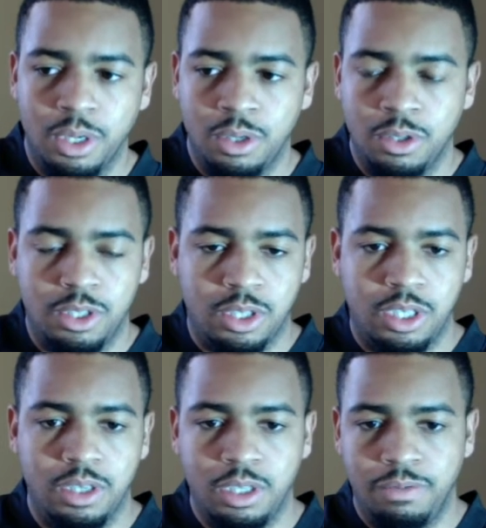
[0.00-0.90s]

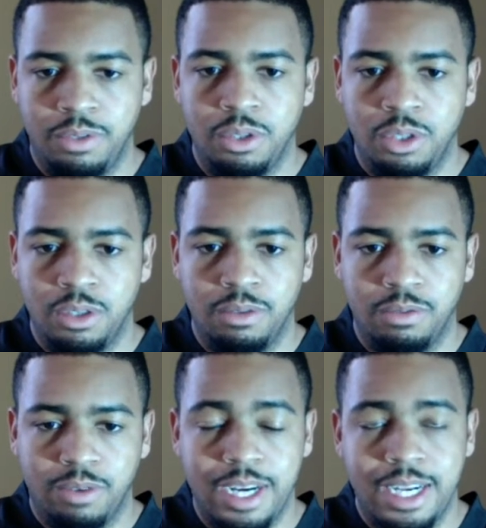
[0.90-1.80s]
securing your future
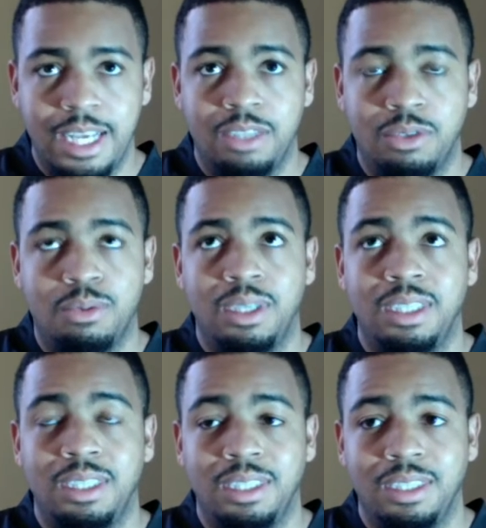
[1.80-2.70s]
right at
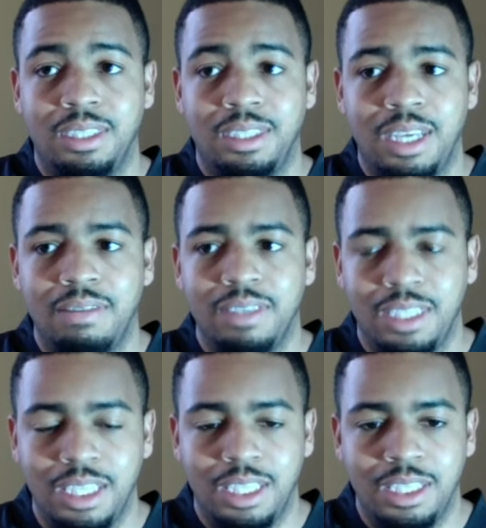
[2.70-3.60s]

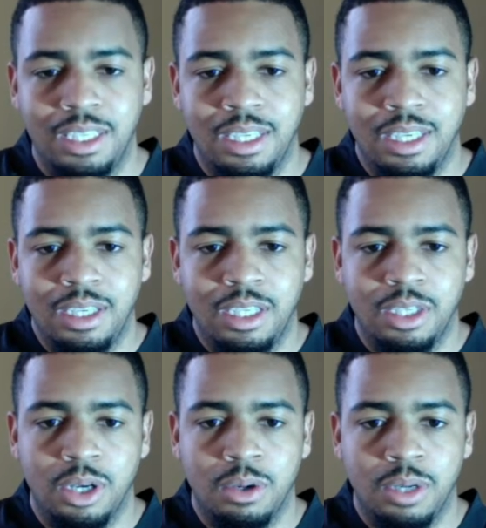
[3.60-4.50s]
2017,
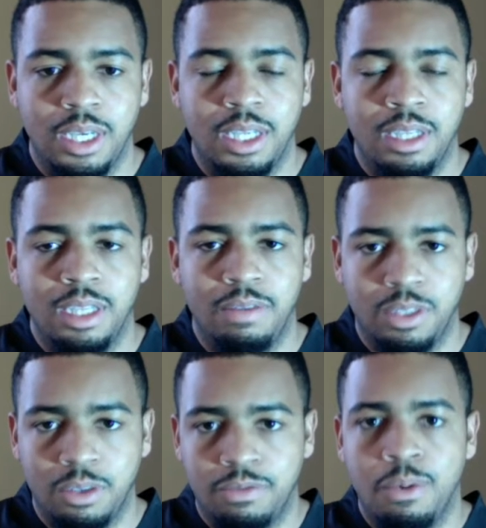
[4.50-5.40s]
and if
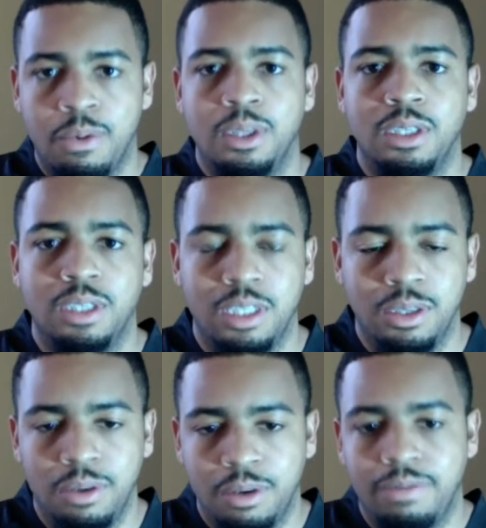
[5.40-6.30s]
it's a 4-year deal
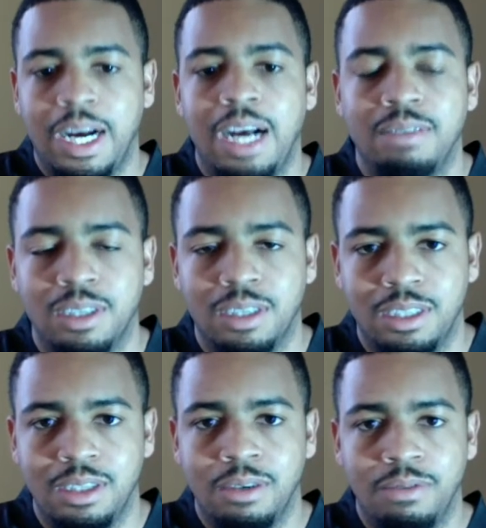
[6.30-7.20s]
or 5-year
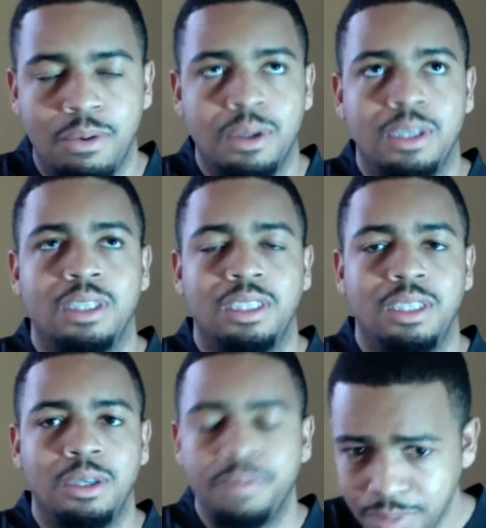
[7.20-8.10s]
deal, 4-year
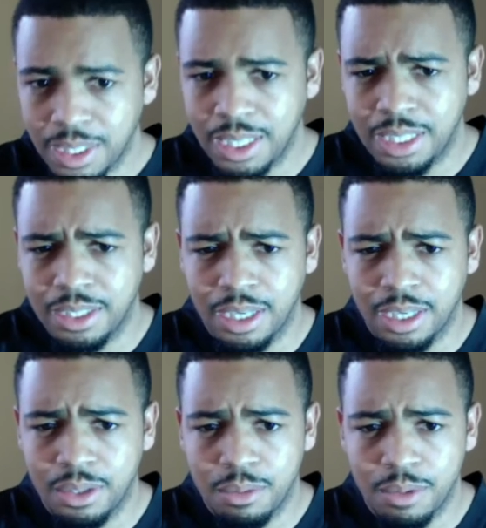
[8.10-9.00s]
deal, he's
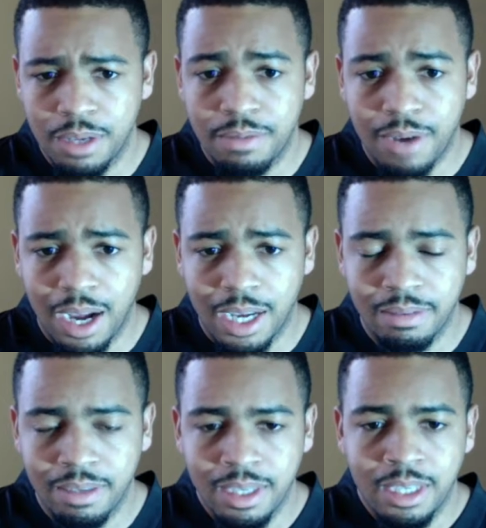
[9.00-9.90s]
25,
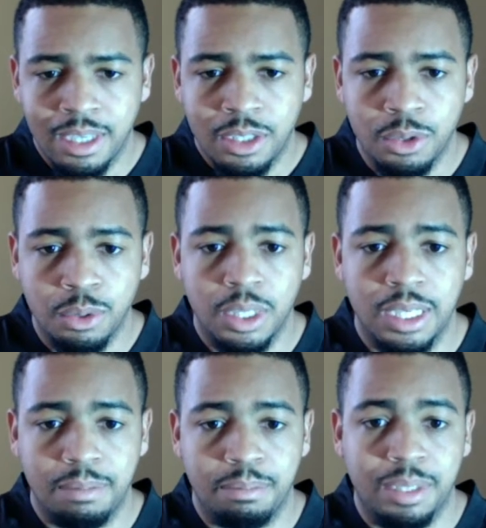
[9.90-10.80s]
you would
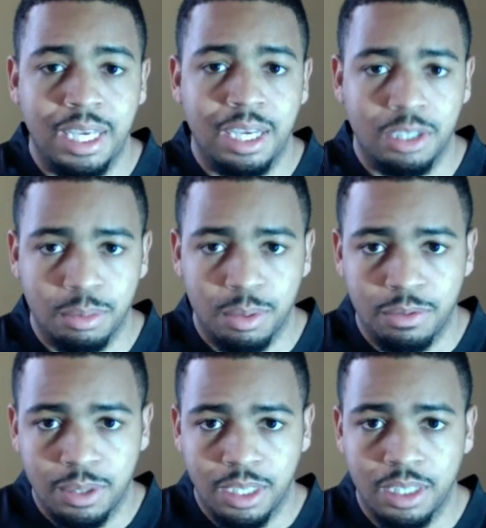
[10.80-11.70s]
be eligible
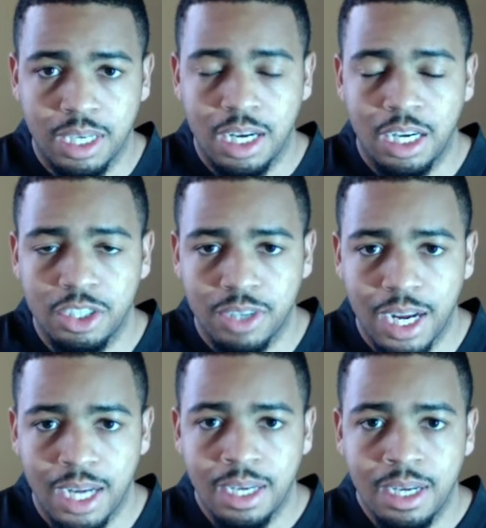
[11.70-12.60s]
for another
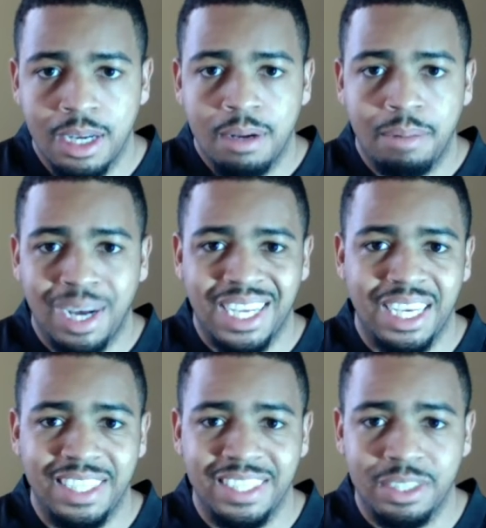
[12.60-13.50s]
contract by the
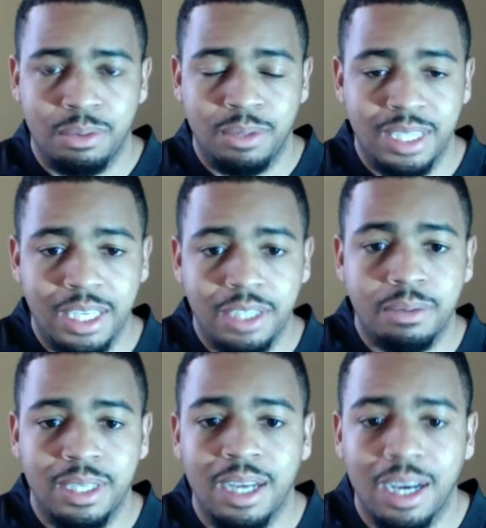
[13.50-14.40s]
age of 28,
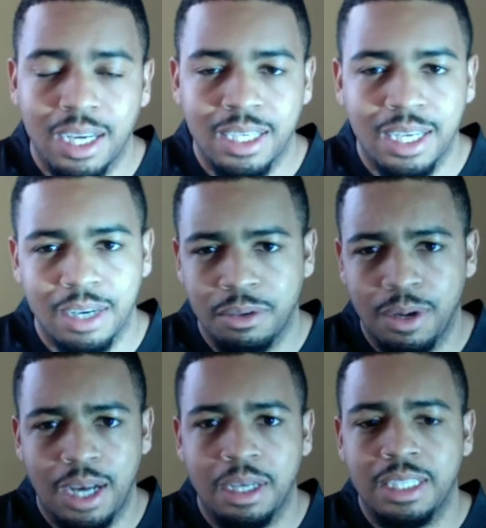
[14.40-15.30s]
29. I don't know
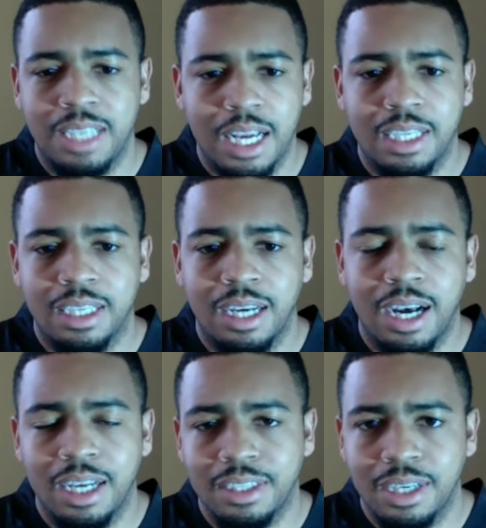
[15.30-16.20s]
how it exactly
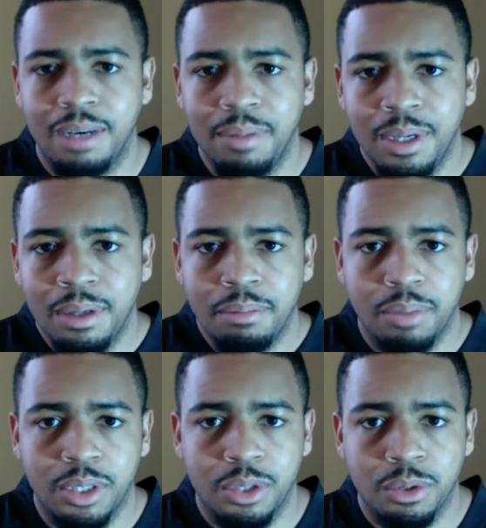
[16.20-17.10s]
lines up,
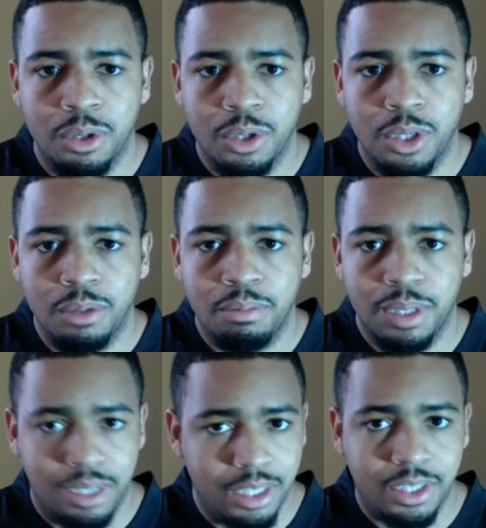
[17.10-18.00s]
but you could
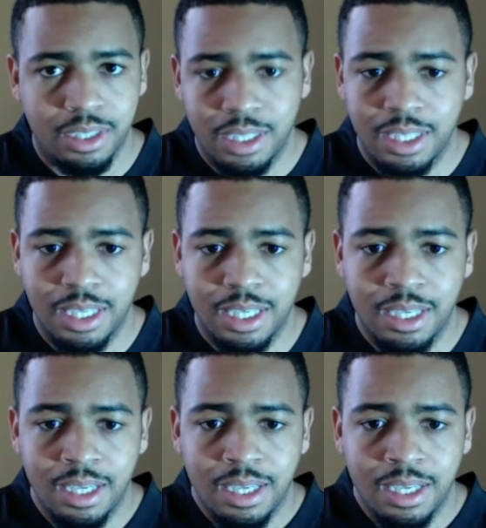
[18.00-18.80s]
potentially get